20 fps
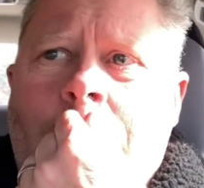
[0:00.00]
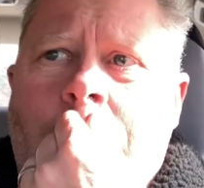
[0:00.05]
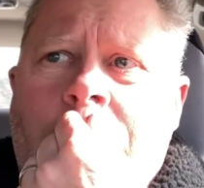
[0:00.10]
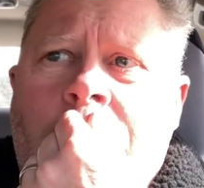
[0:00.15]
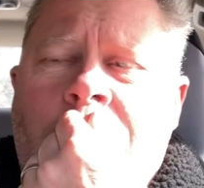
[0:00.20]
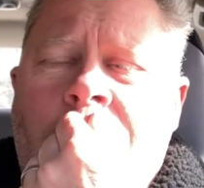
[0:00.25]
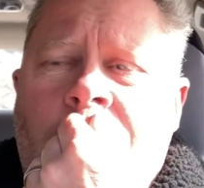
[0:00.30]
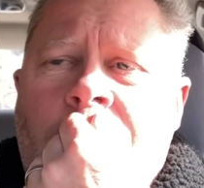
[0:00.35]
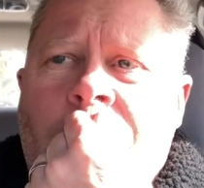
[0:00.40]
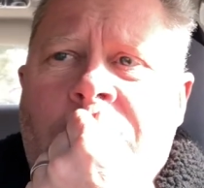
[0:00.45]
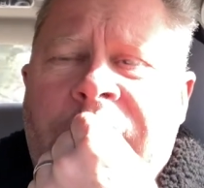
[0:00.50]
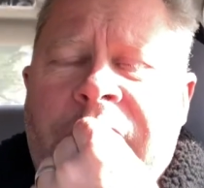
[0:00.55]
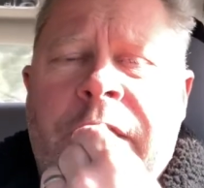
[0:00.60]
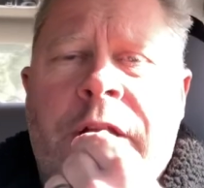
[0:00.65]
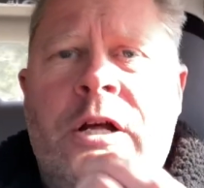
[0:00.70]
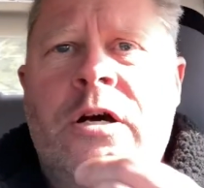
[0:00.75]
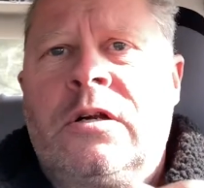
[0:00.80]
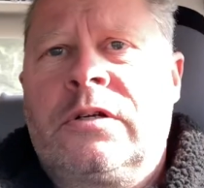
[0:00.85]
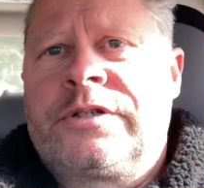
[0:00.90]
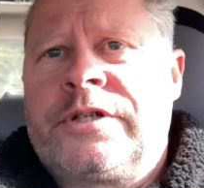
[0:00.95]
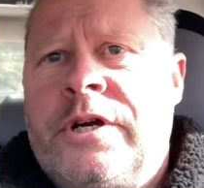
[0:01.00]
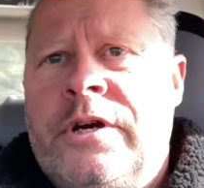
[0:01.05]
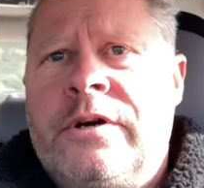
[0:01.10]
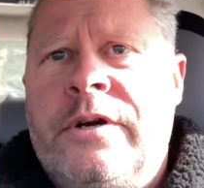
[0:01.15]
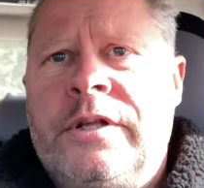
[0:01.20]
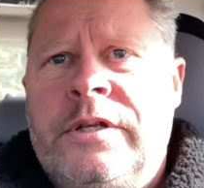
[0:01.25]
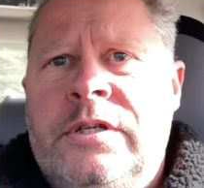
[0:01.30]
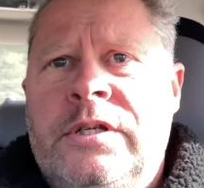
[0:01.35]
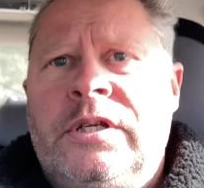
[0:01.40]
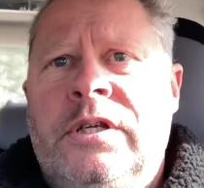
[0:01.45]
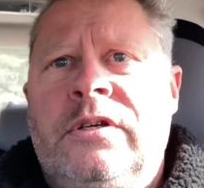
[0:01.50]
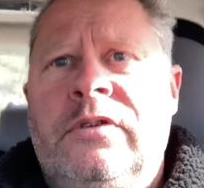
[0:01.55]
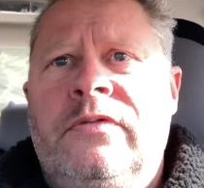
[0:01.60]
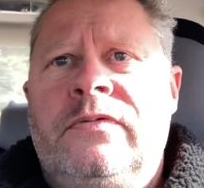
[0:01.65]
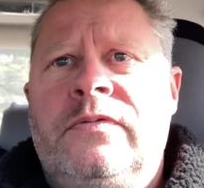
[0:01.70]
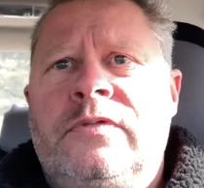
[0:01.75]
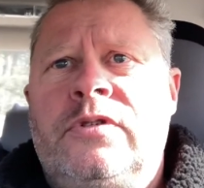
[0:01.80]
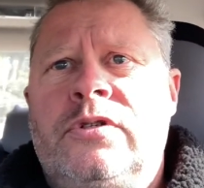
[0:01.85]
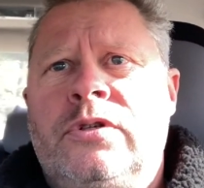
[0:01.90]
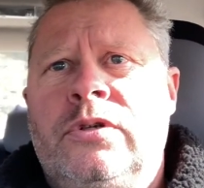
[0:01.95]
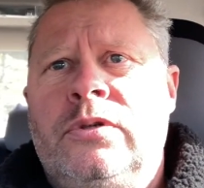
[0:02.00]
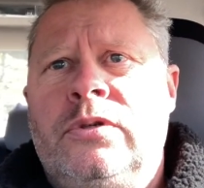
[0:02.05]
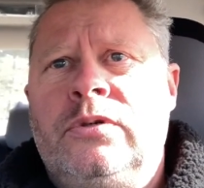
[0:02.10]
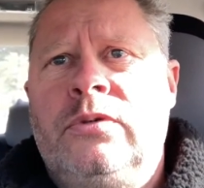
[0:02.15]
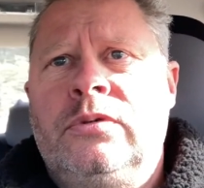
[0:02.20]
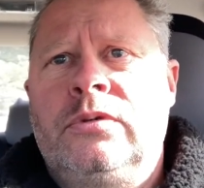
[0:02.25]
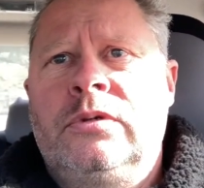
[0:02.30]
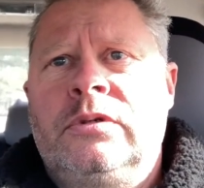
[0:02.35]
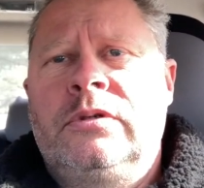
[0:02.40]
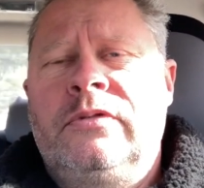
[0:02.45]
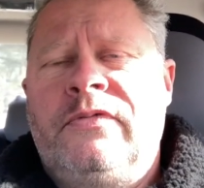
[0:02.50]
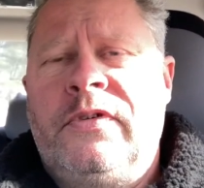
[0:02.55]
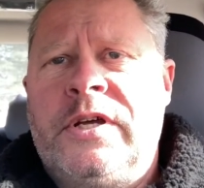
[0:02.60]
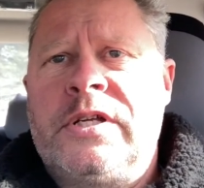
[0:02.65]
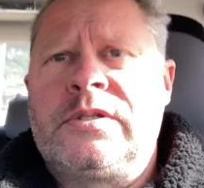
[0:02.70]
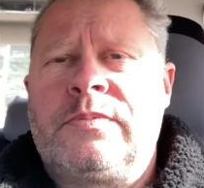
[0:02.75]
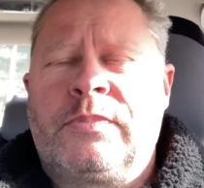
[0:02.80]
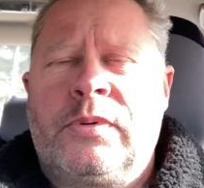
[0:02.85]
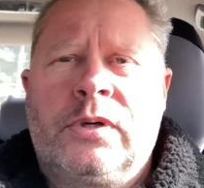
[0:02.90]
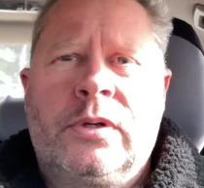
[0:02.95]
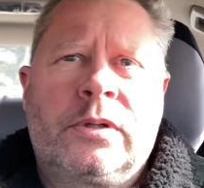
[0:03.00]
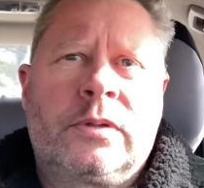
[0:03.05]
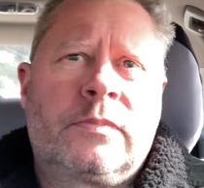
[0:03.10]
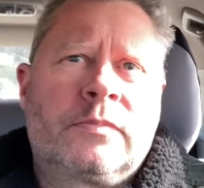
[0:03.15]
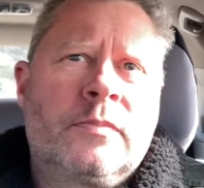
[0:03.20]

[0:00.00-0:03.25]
uh, an alternative to Facebook.